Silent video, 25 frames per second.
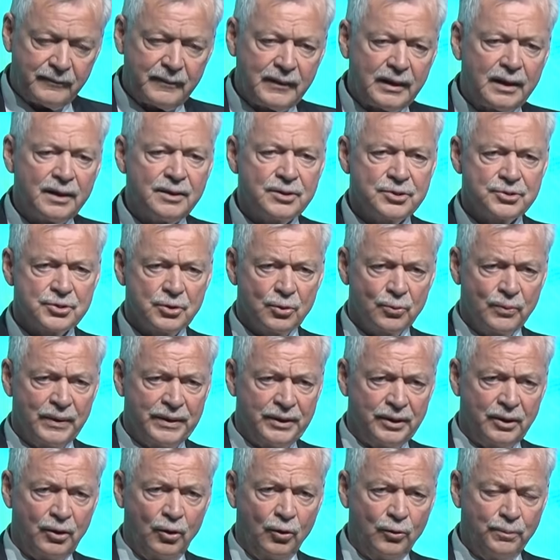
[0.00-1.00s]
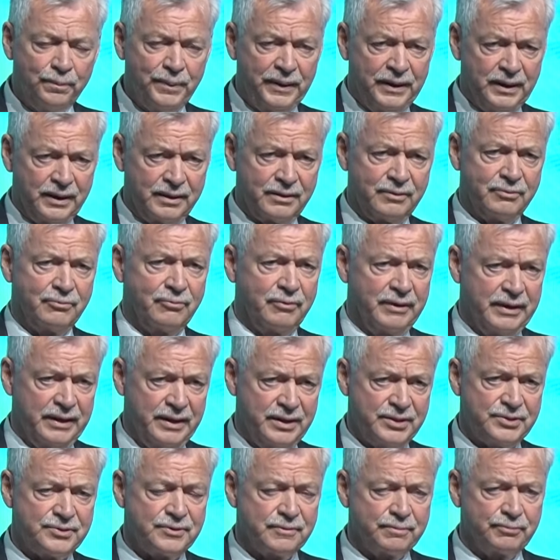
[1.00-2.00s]
So when OPEC
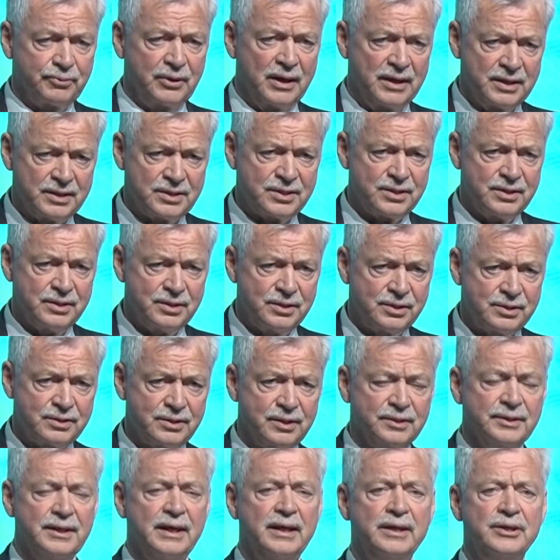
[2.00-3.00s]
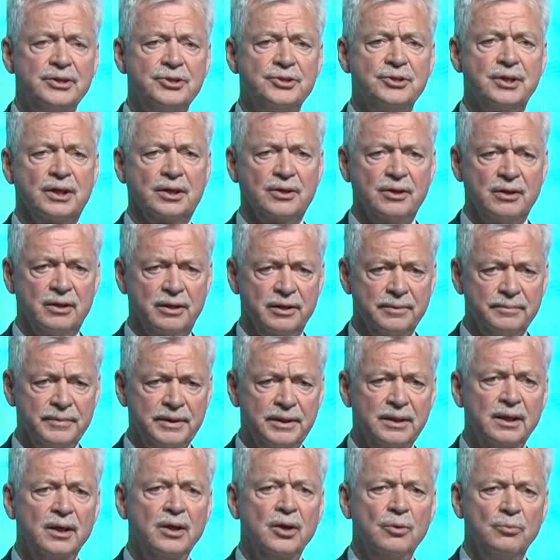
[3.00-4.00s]
raised the prices, the Danish
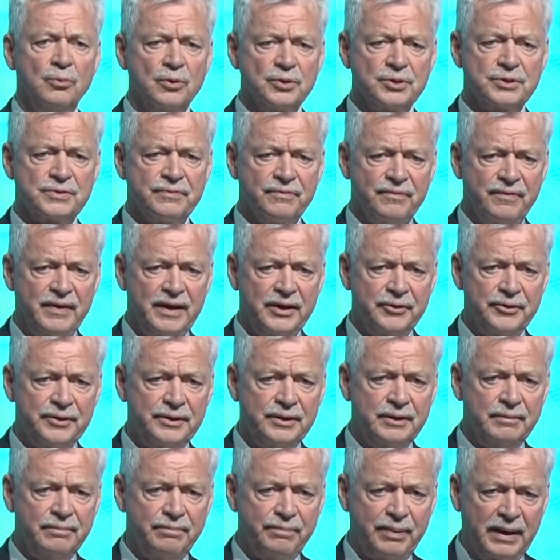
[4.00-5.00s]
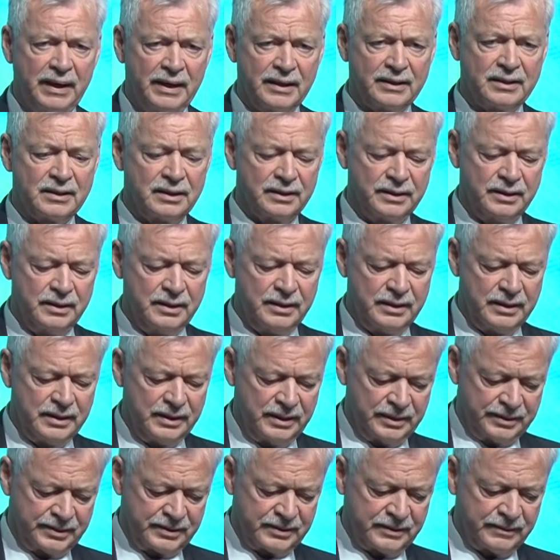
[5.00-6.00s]
economy was very badly
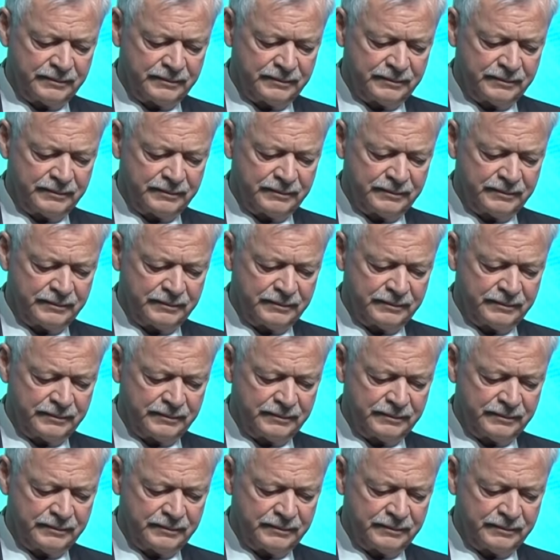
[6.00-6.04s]
hit.